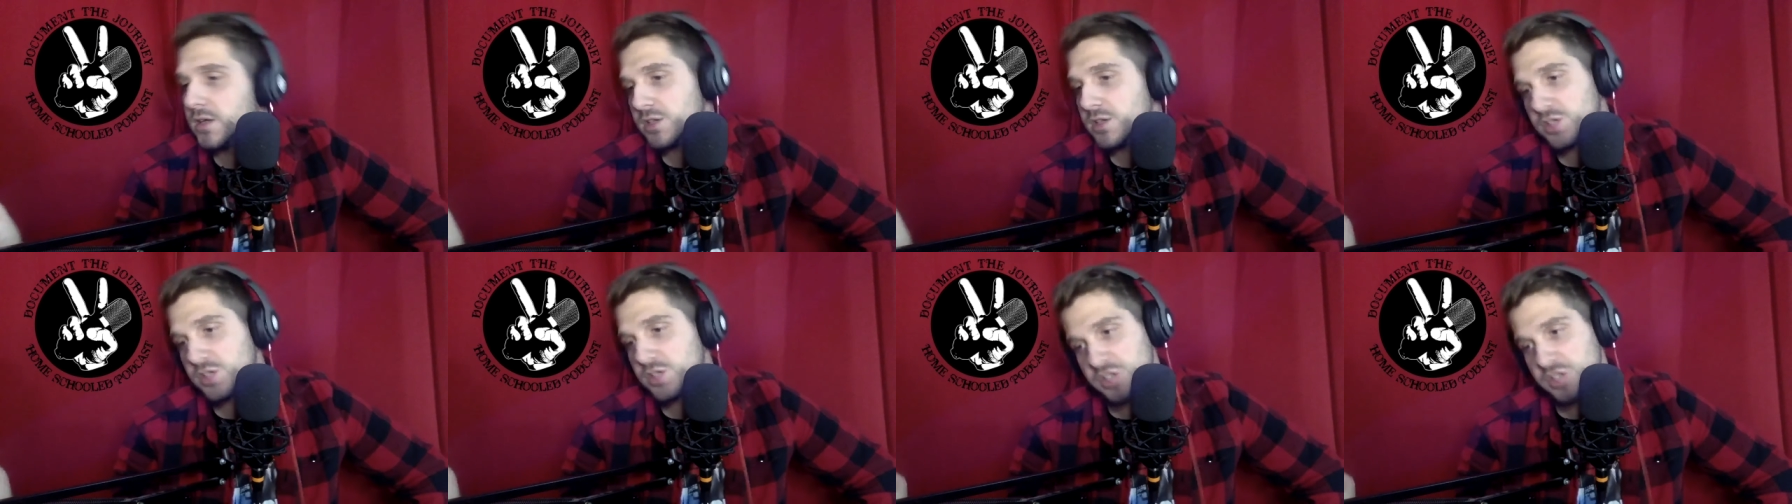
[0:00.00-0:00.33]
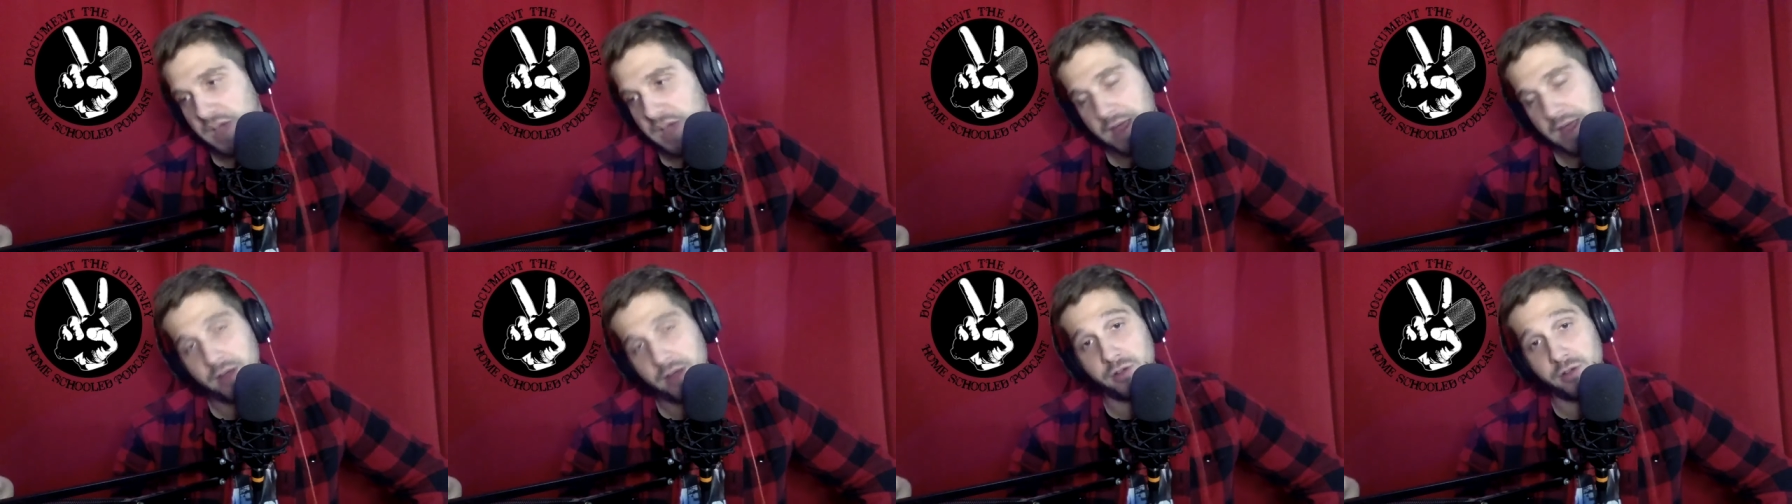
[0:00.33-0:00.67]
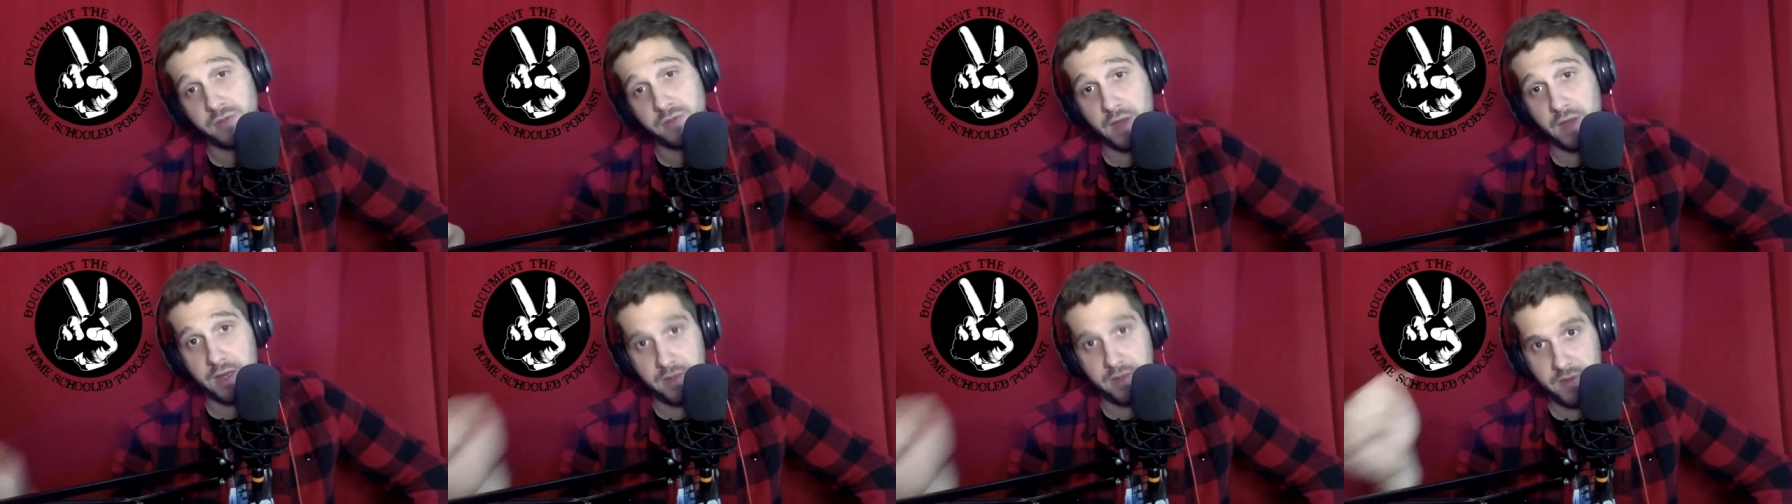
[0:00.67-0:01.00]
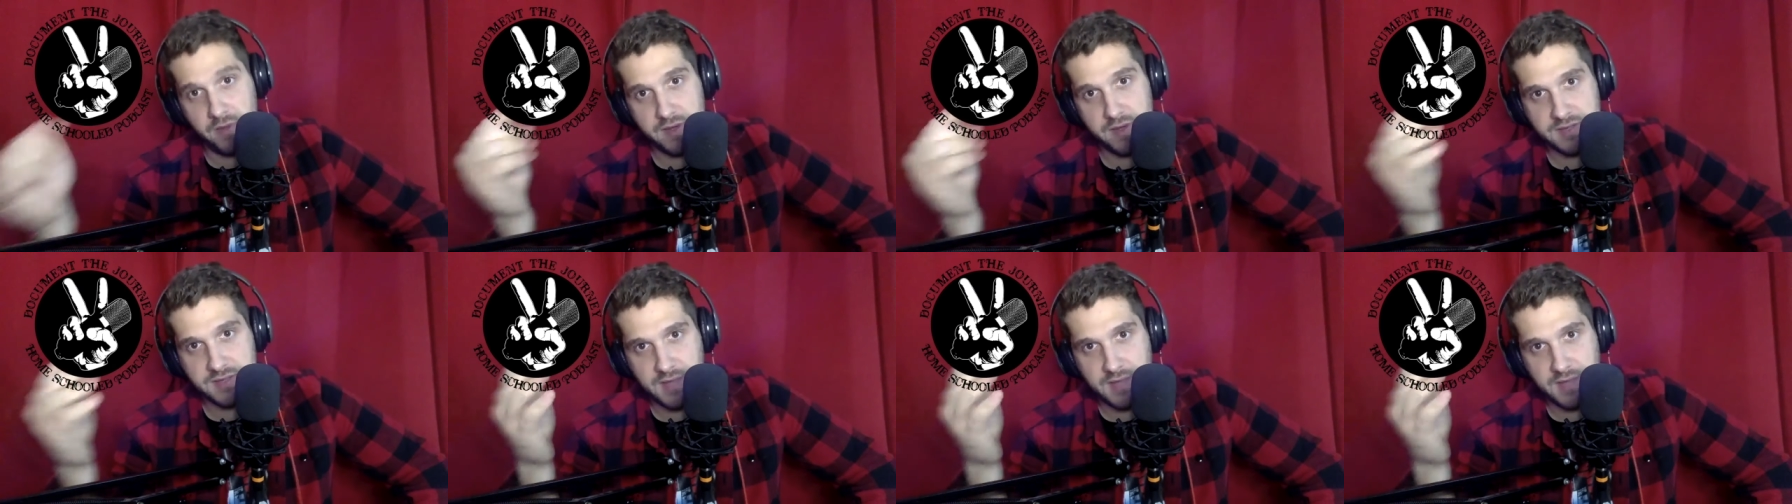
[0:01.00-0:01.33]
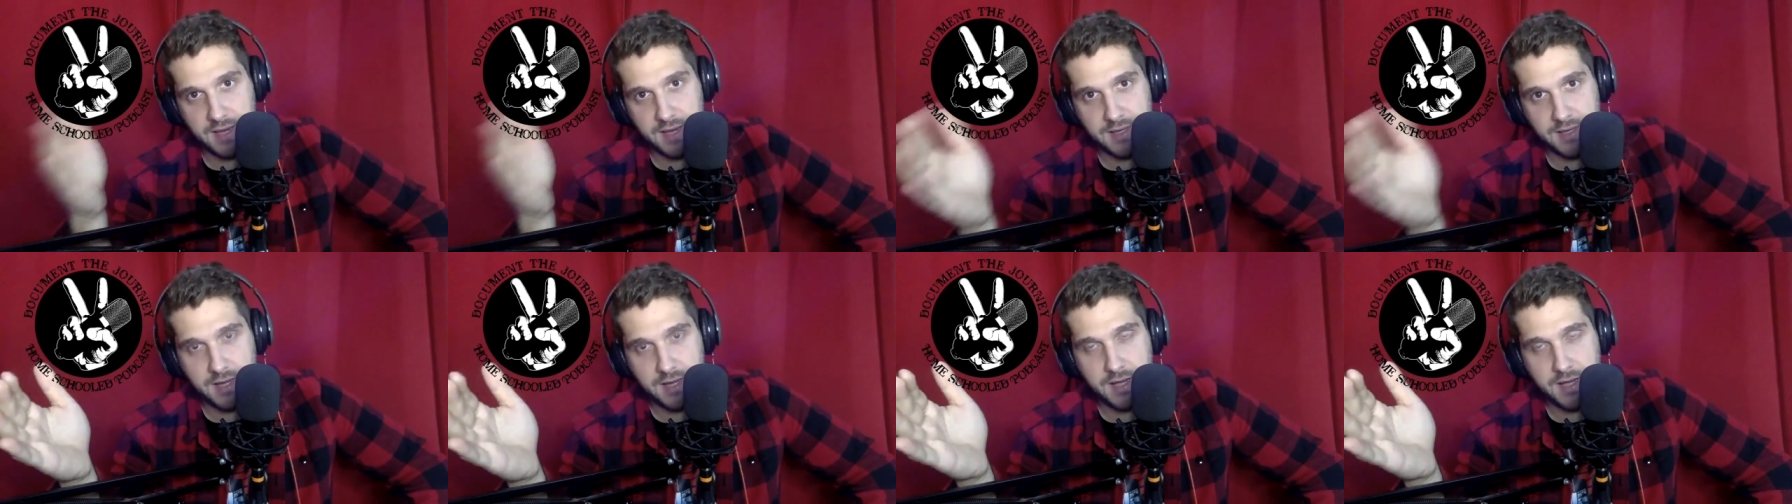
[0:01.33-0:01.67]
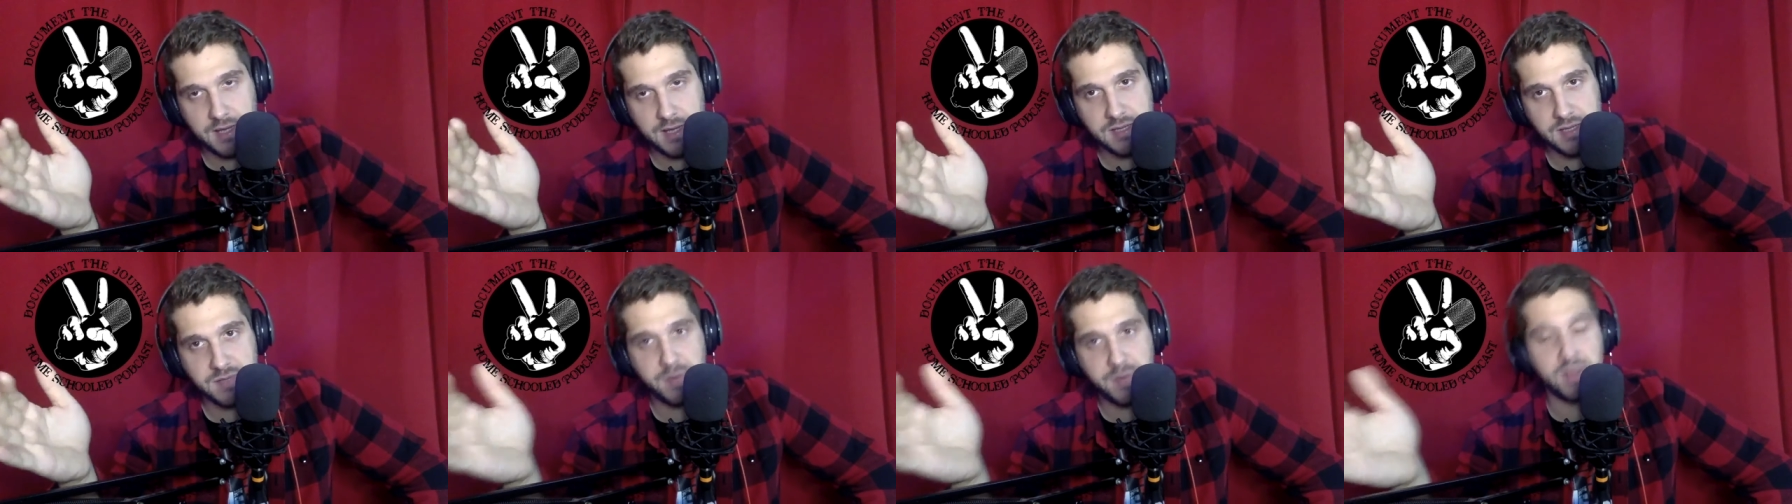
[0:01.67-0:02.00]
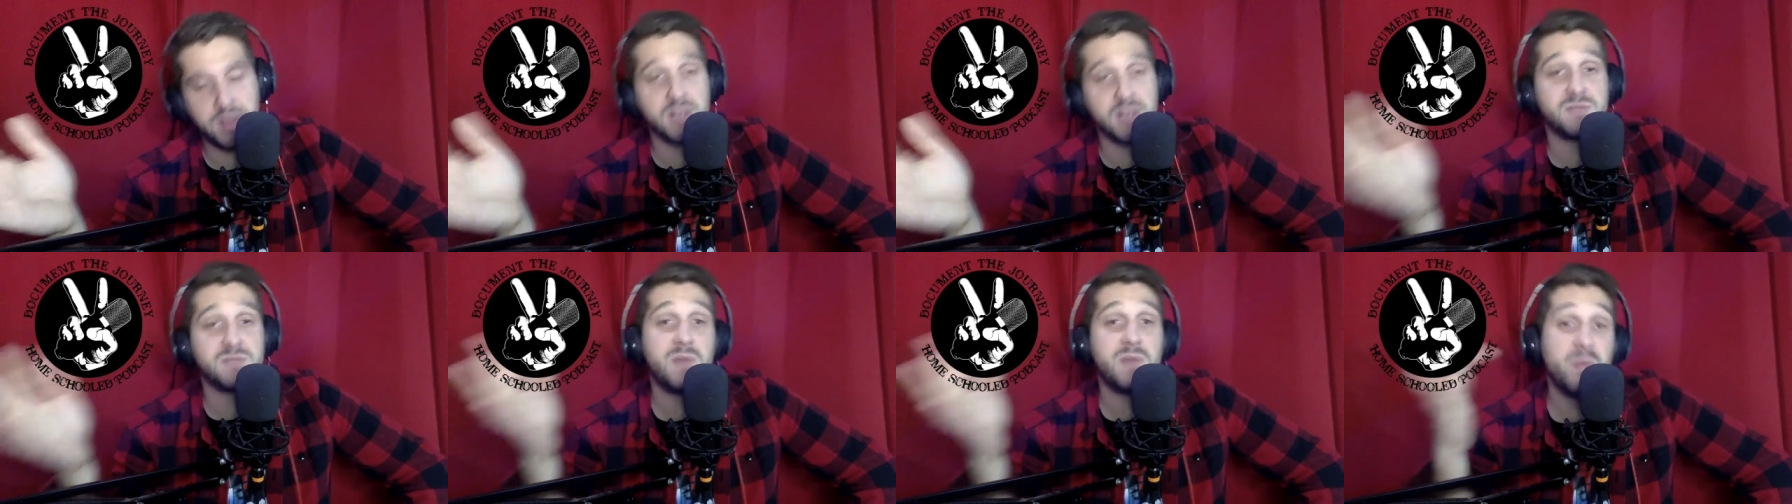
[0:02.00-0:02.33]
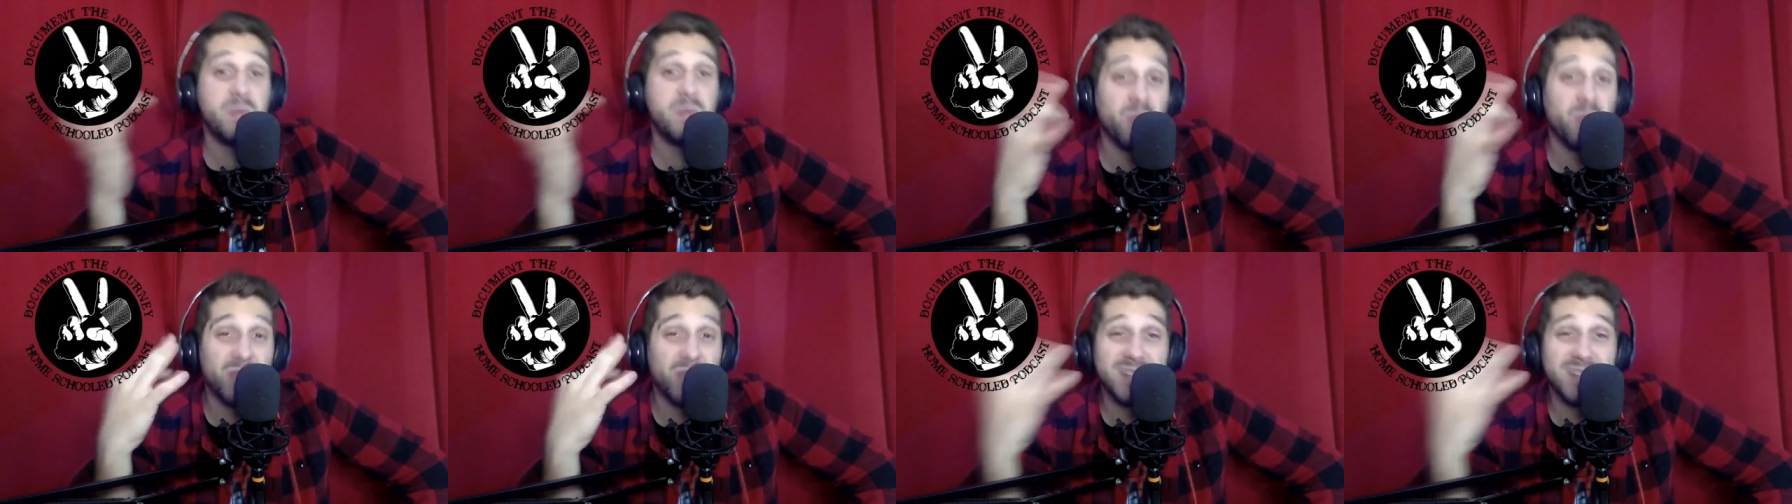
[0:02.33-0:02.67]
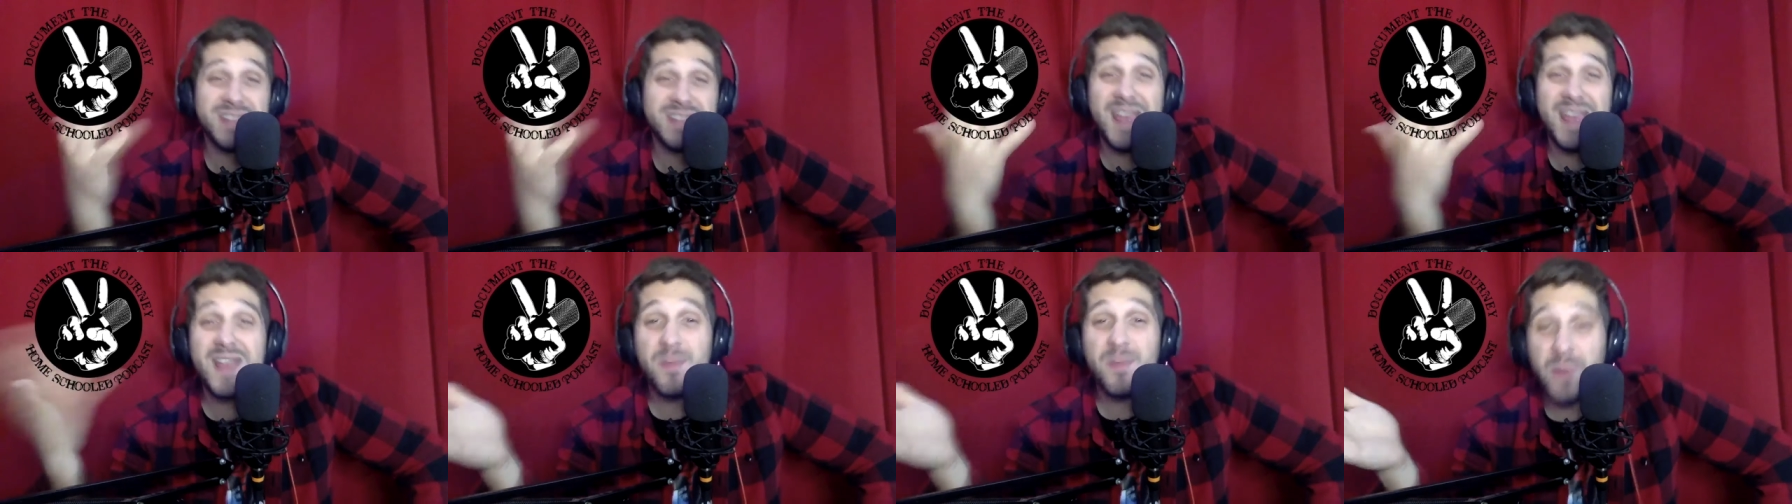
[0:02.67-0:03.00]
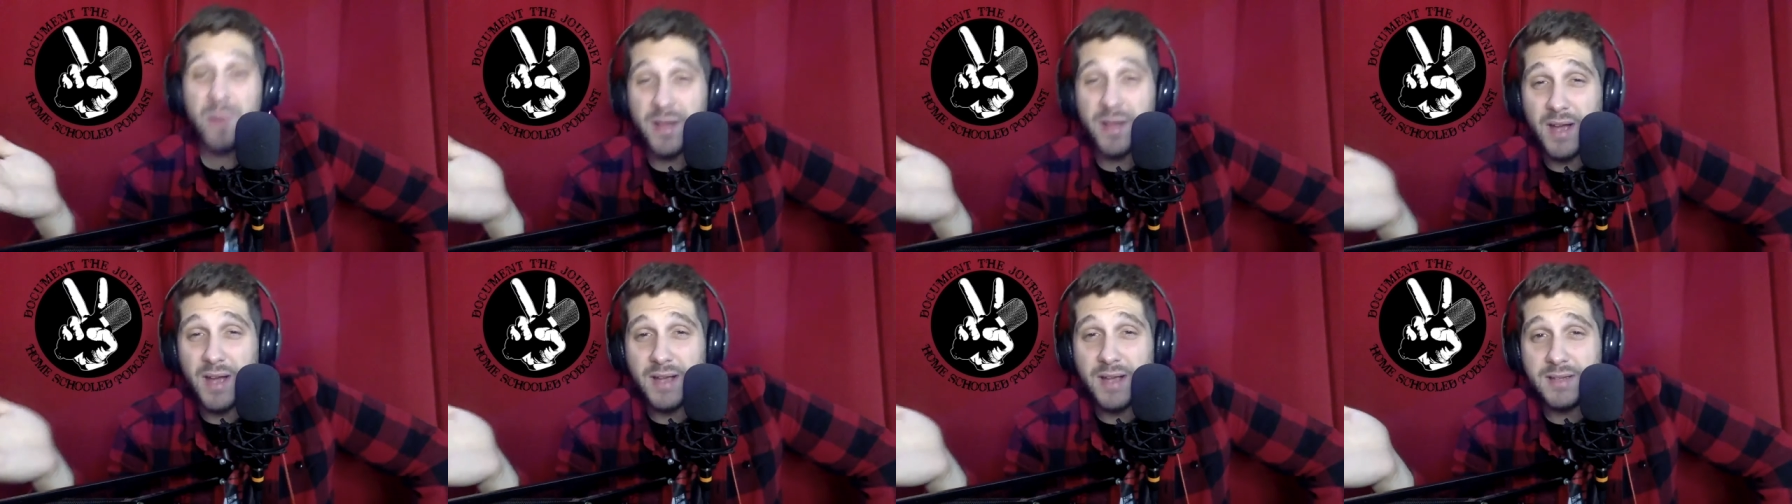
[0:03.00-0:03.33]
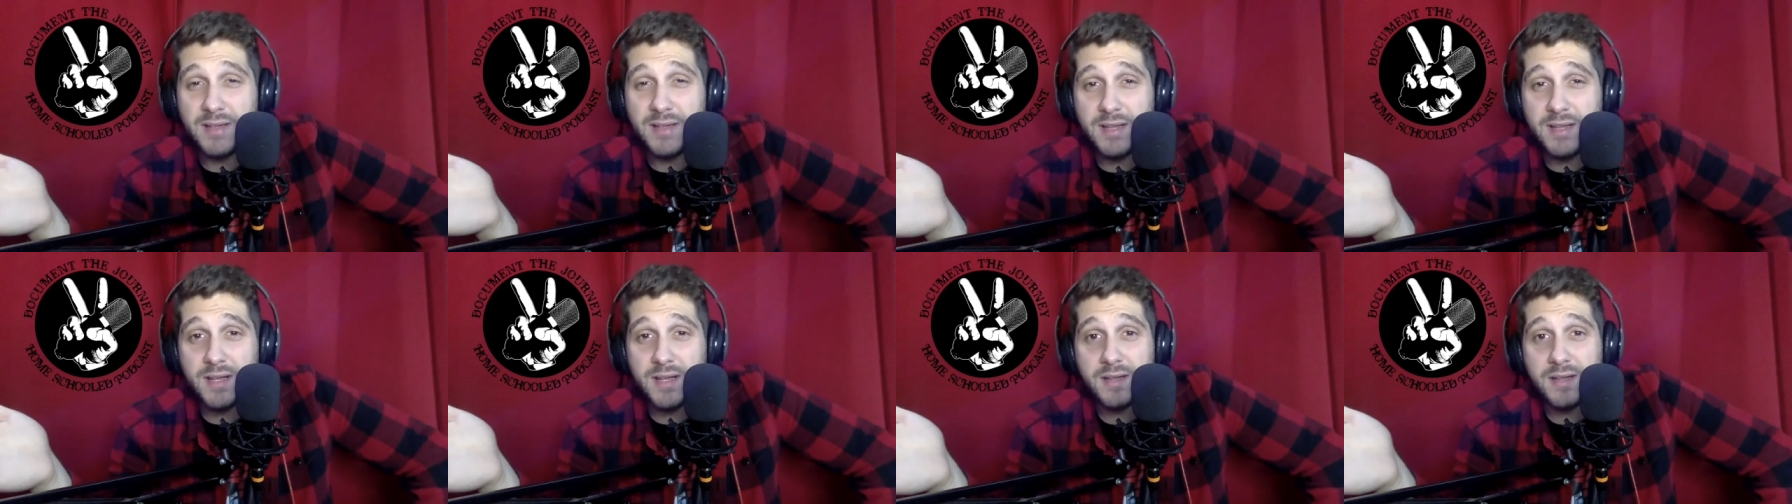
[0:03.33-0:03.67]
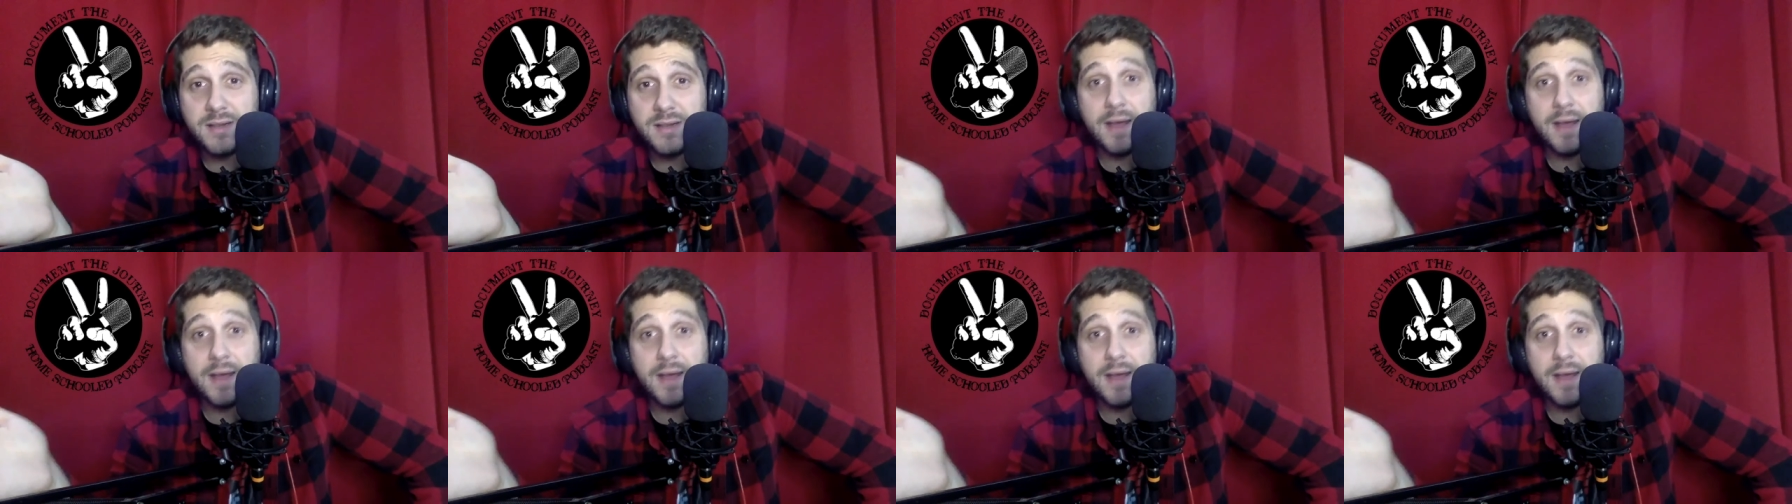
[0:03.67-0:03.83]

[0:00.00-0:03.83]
share these ideas because people can take my idea.